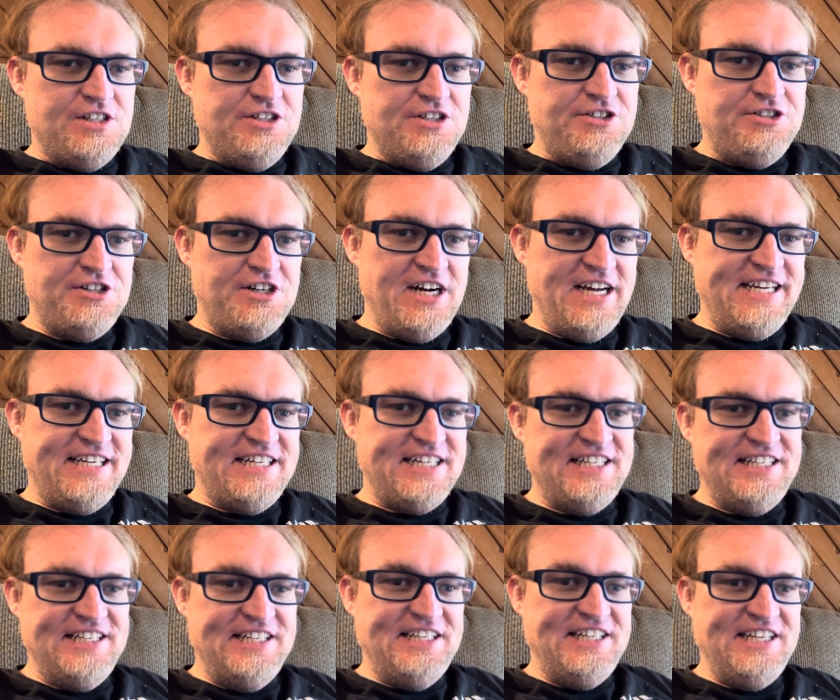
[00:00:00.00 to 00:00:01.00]
Greg
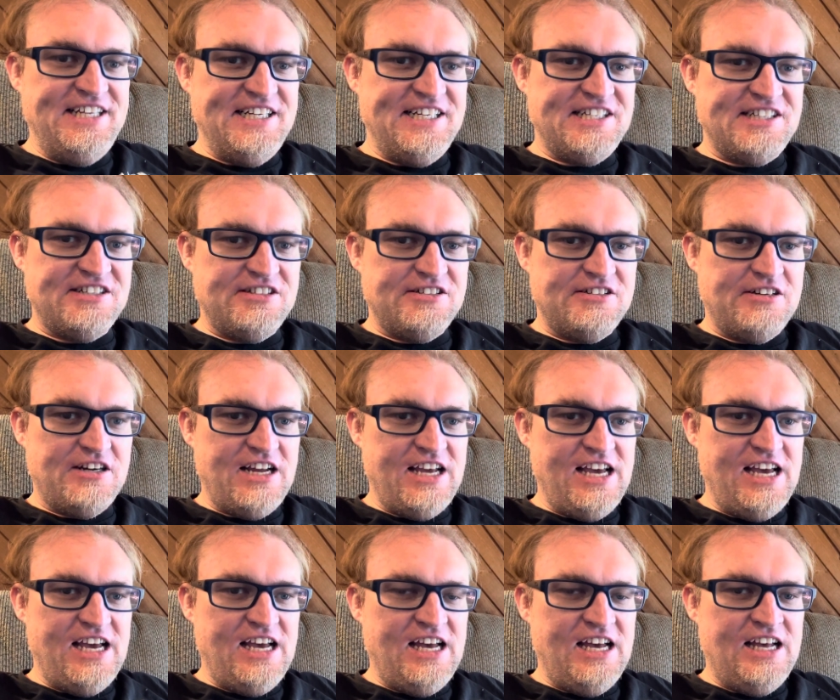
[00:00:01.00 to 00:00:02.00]
Kinnear
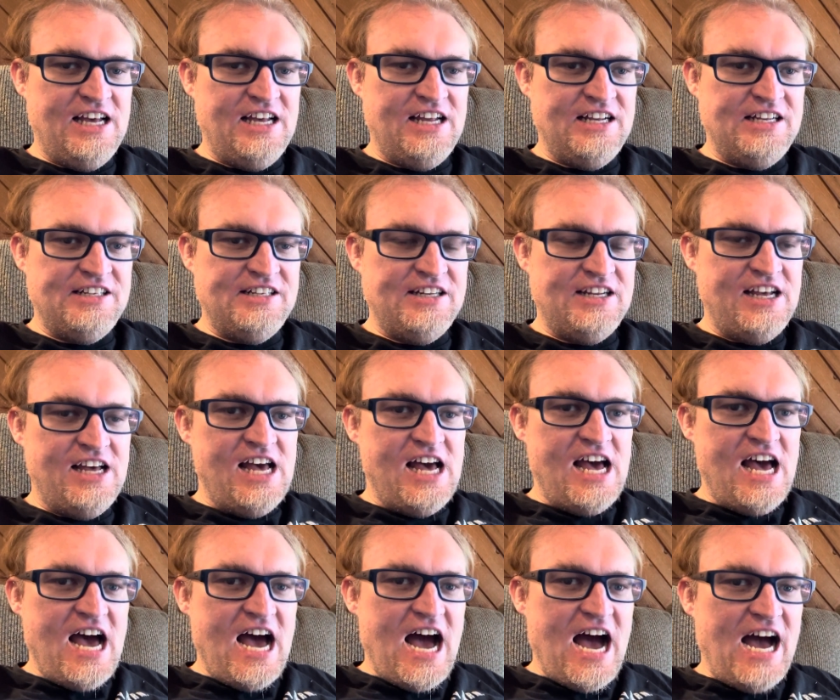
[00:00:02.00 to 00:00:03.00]
and
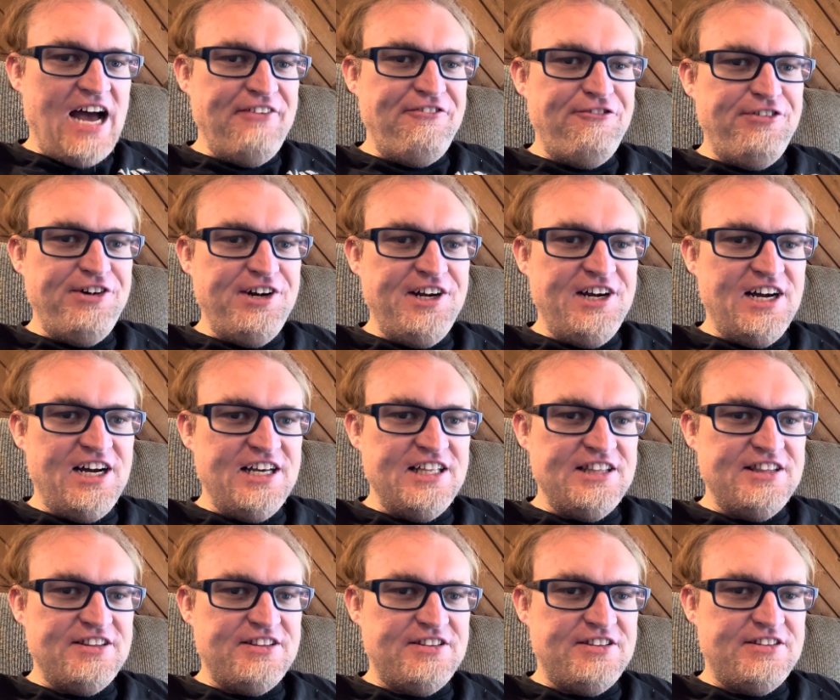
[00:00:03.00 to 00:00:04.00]
I forgot
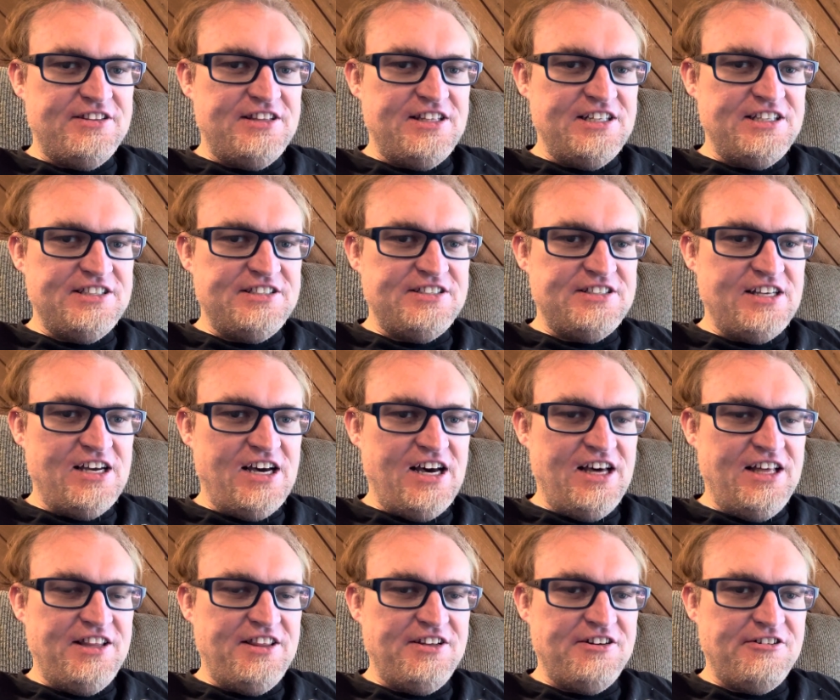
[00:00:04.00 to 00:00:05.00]
this
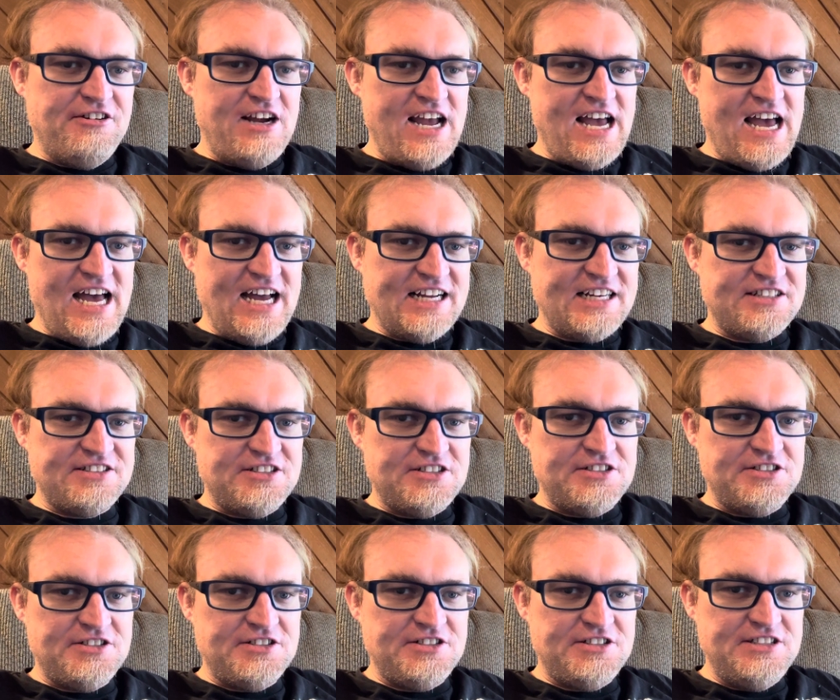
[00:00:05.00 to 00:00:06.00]
other
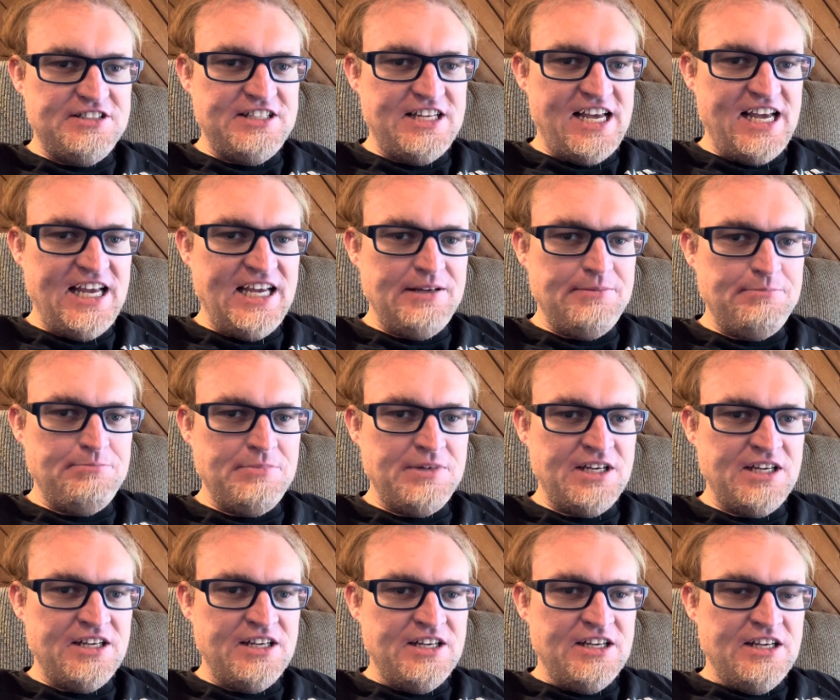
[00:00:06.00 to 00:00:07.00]
actor's name.
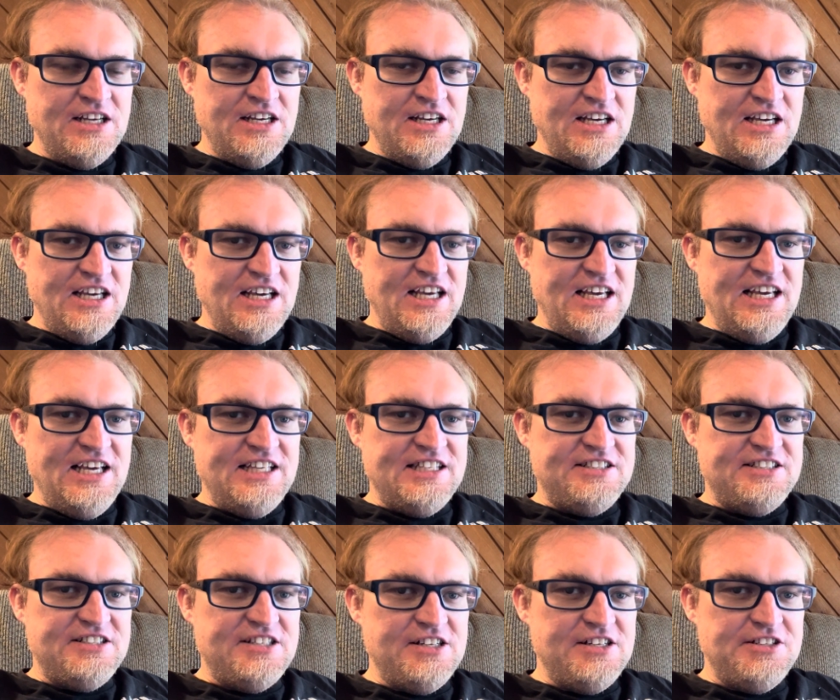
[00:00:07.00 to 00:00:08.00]

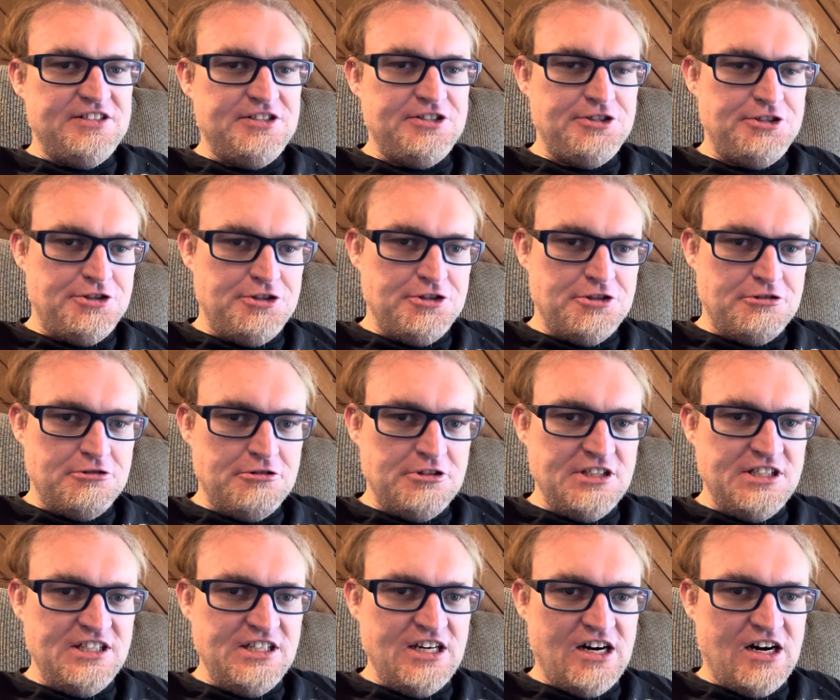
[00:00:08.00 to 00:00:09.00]
It's a
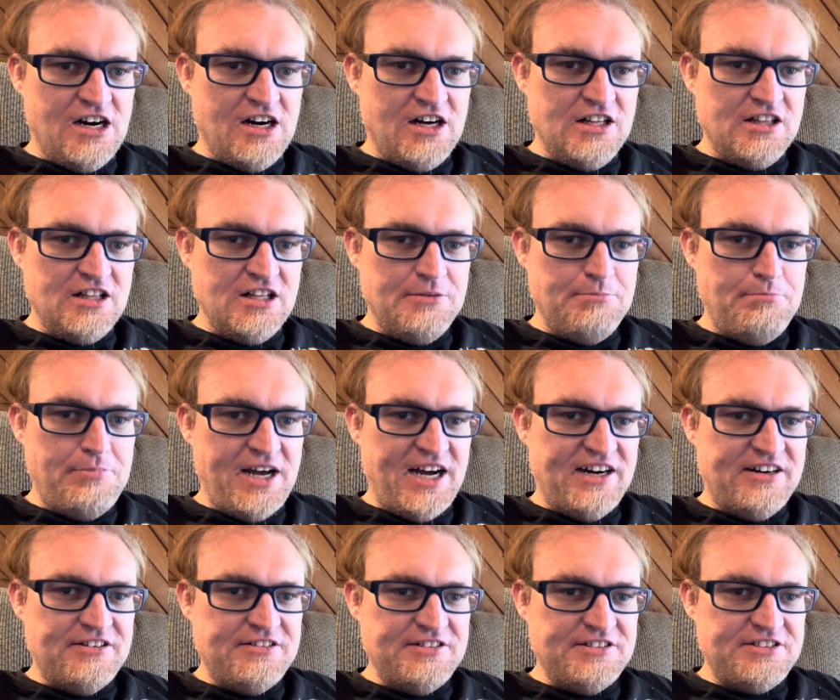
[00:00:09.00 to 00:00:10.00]
story all
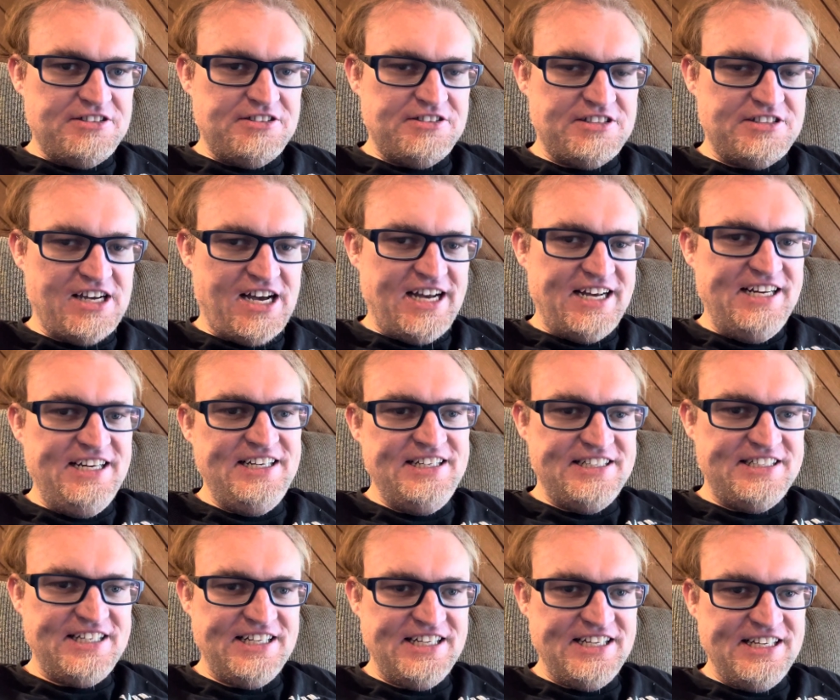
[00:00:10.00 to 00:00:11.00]
about
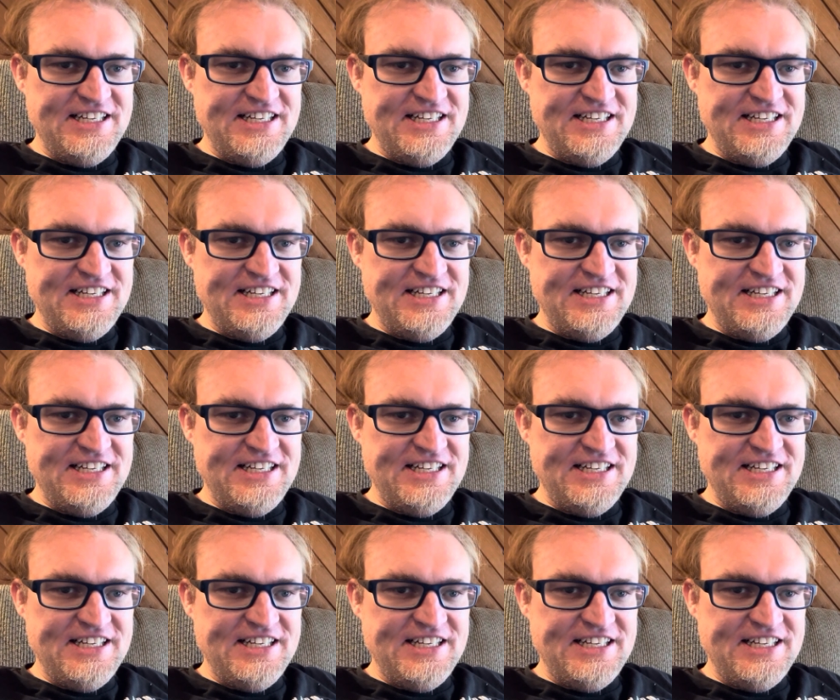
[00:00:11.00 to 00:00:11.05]
sight